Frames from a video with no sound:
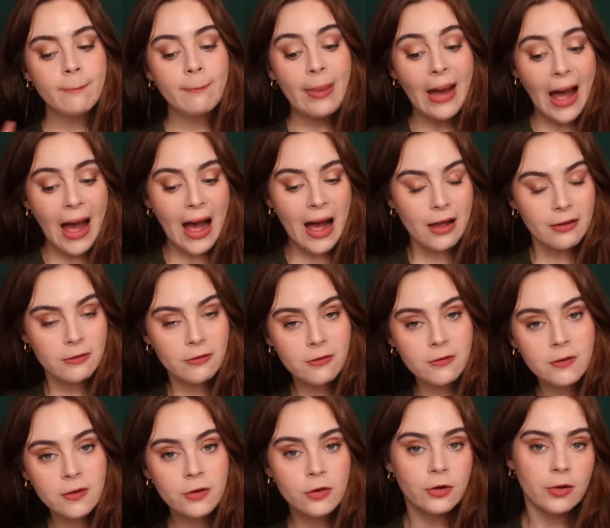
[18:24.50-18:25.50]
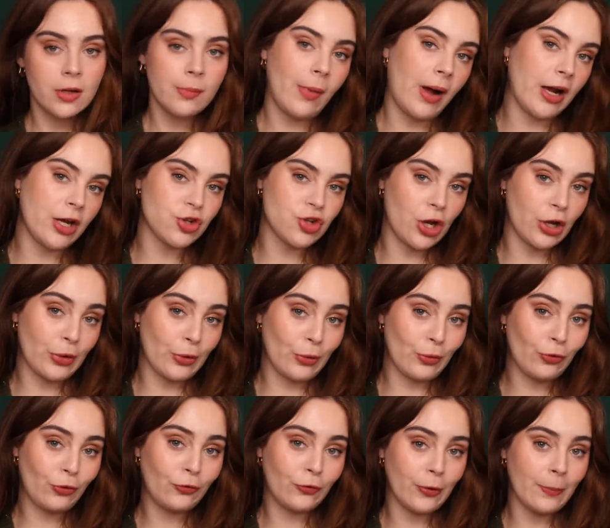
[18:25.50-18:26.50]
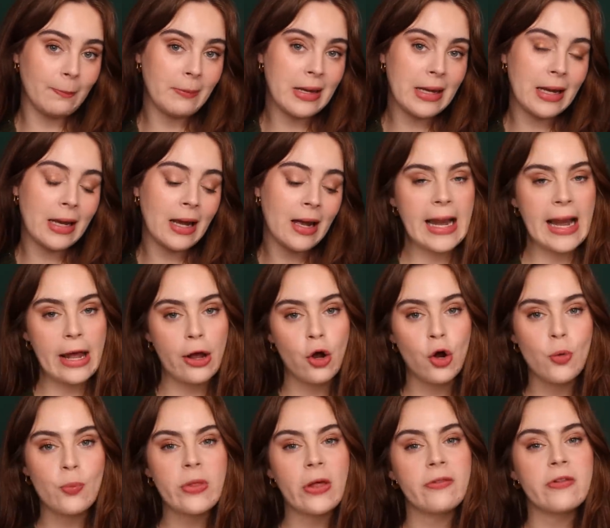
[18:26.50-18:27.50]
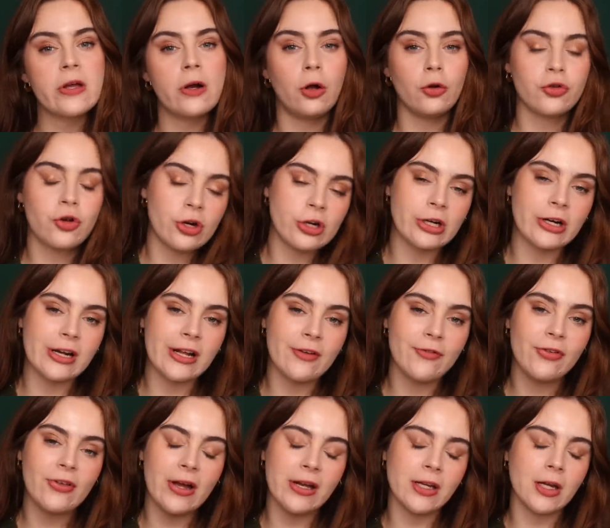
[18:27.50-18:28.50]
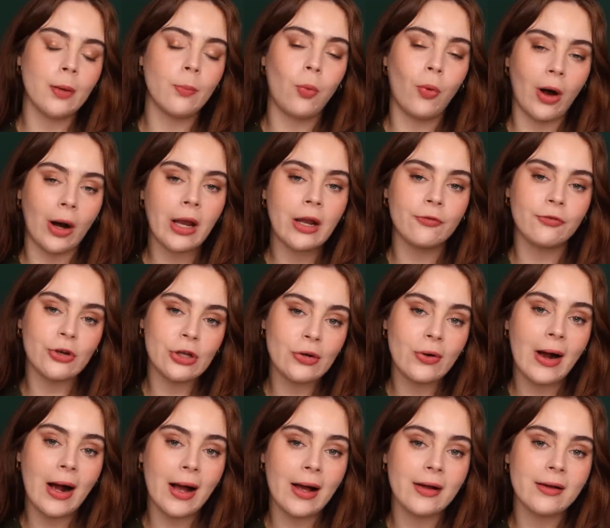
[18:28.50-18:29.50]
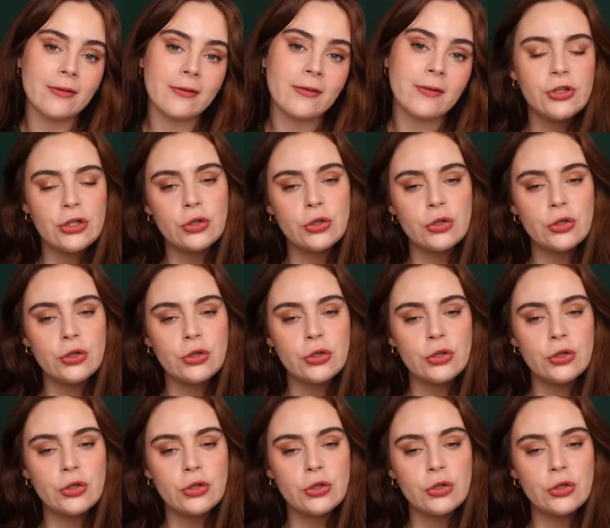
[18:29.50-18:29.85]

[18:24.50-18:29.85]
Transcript: pass cream eyeshadows from me, and I hope that the alternatives end up working for you guys.